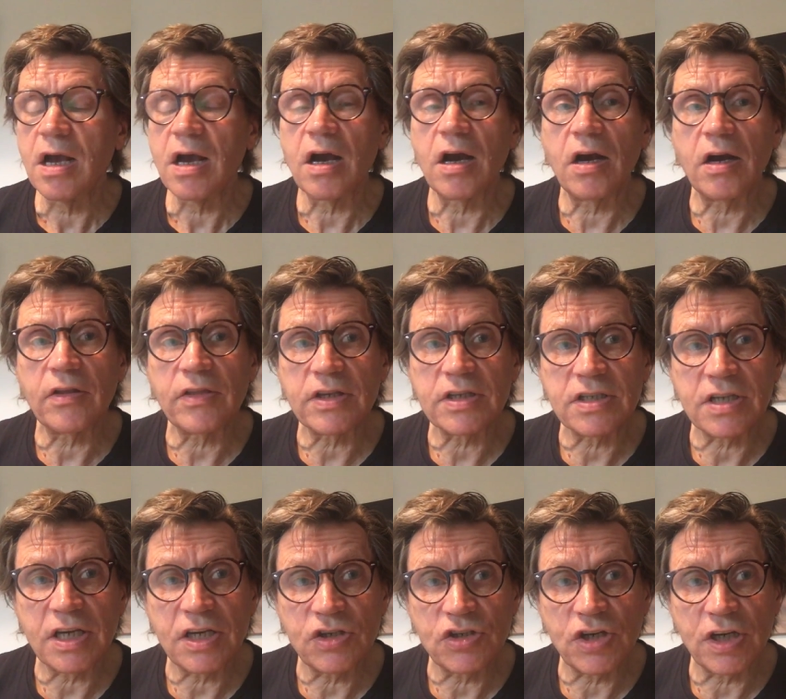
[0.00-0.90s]
Are the
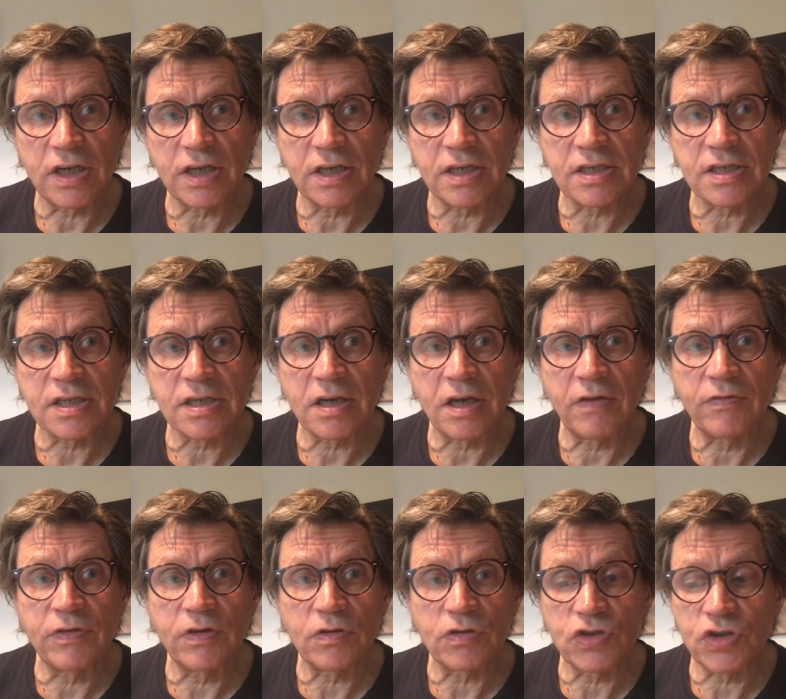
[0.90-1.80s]
teachings
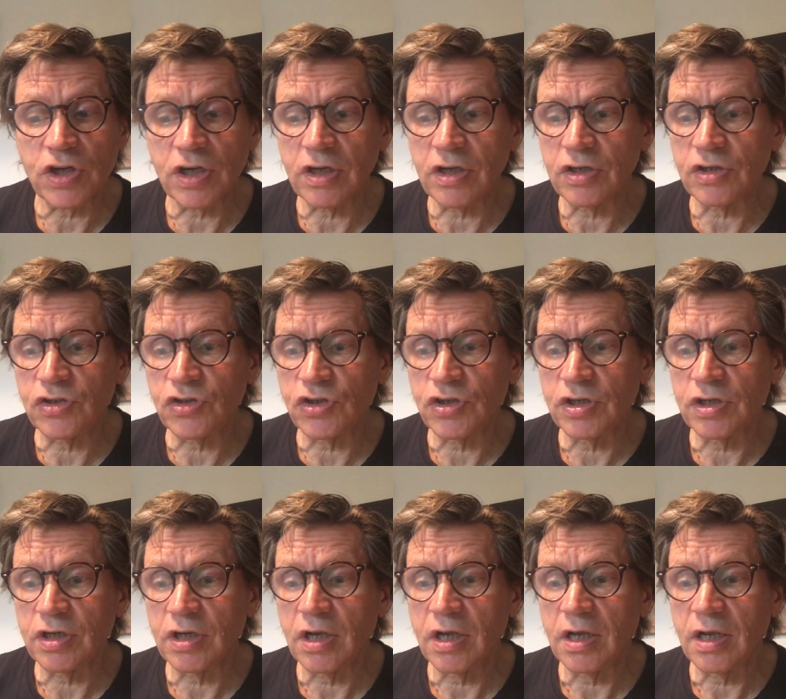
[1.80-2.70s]
of your church
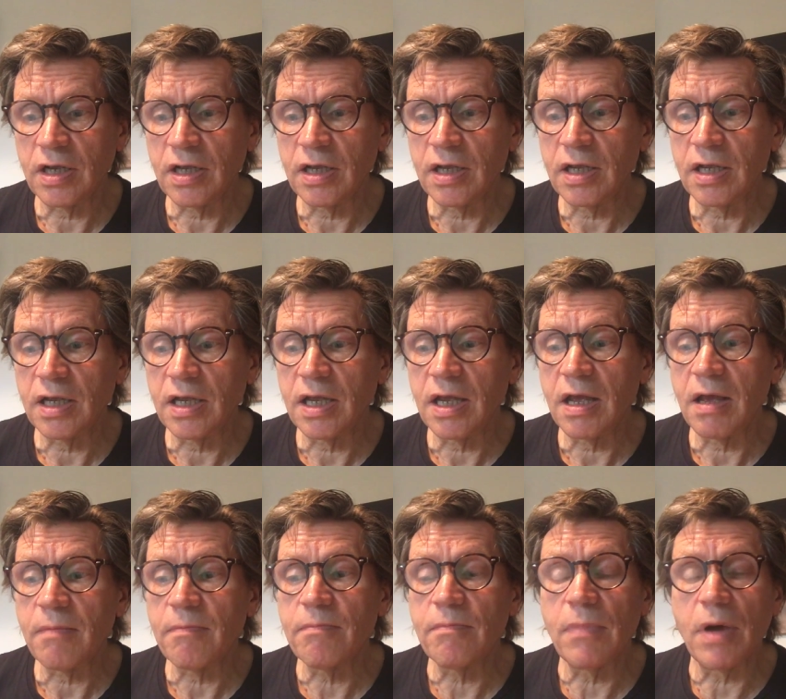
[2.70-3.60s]

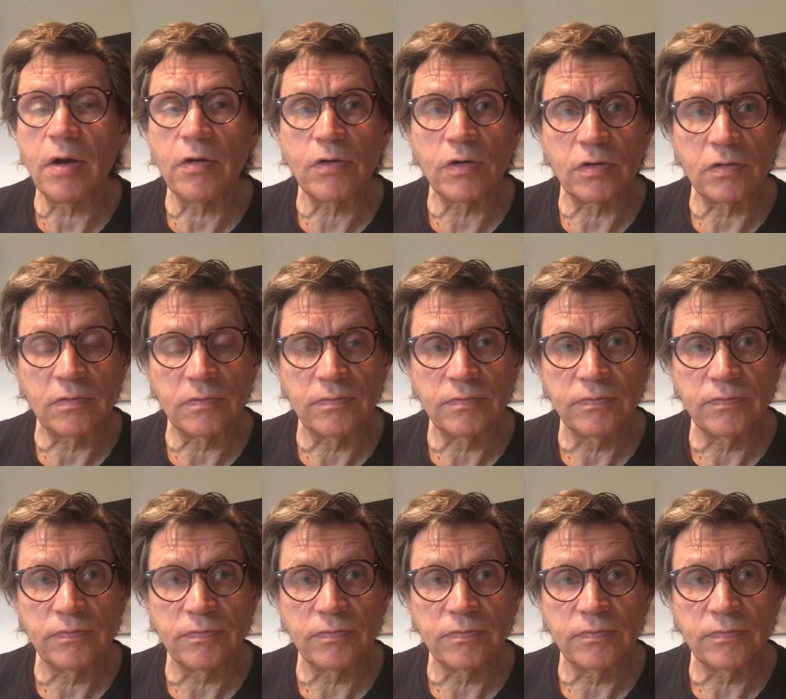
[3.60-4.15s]
moral?